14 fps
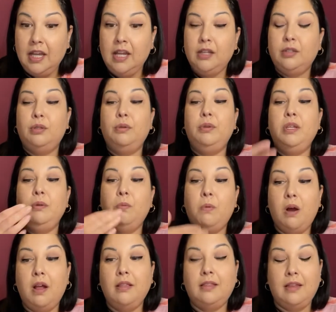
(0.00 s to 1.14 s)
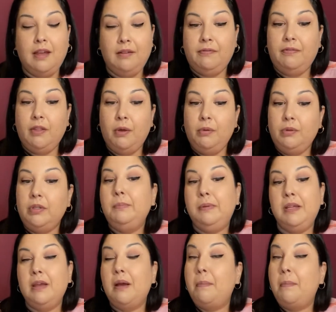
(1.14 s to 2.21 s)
So you want that flow to be a